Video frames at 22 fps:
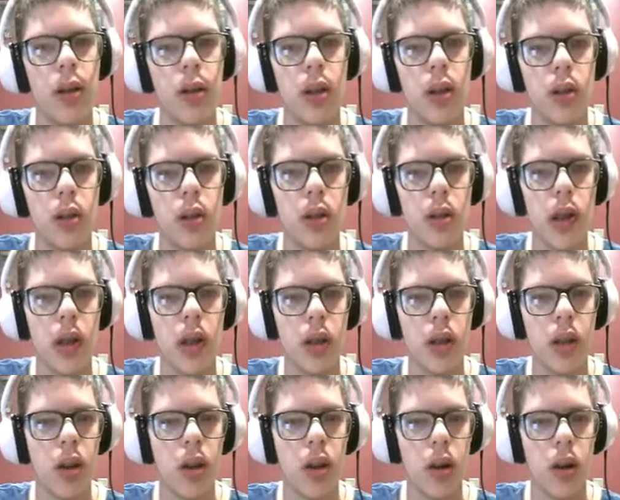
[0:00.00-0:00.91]
You get
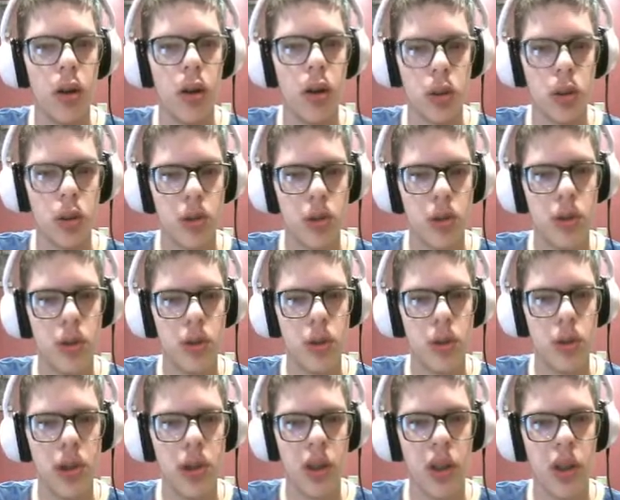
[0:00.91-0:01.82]
all sorts of
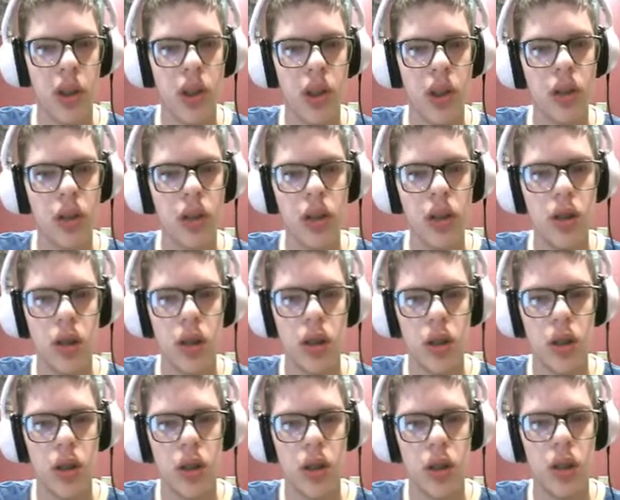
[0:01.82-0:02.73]
utilities, just
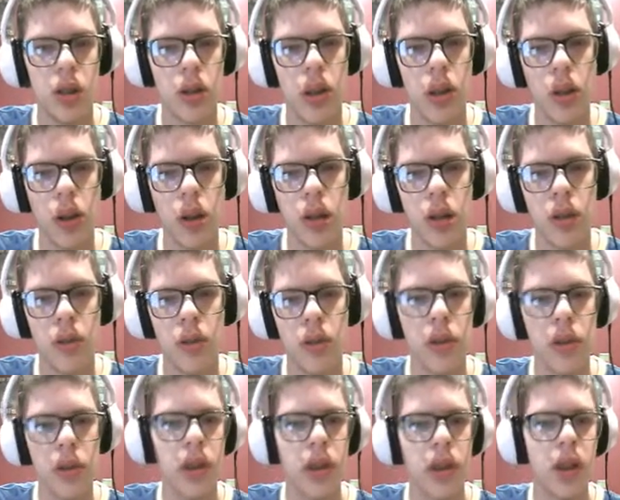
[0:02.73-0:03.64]
a ton of
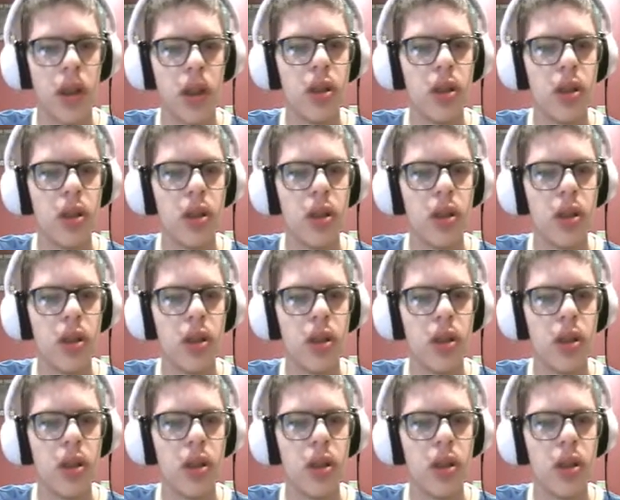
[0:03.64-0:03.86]
utilities.